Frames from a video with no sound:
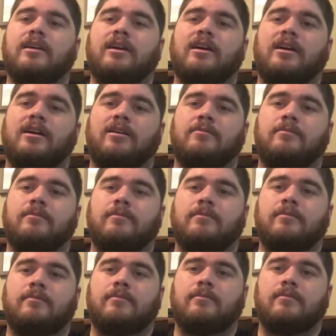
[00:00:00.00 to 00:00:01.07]

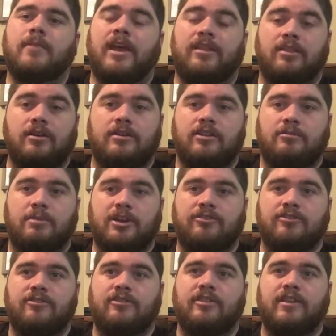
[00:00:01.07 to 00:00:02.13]
and look at the
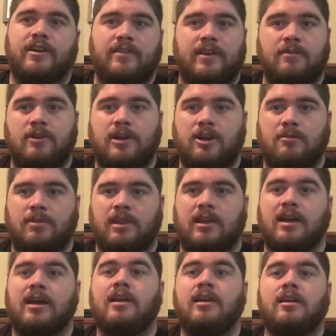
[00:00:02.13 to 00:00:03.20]
pictures in there. That will help a
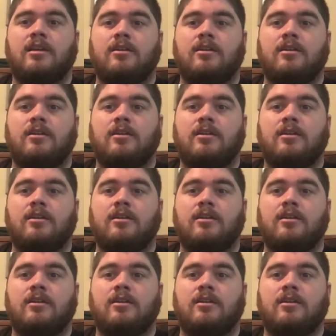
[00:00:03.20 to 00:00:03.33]
lot.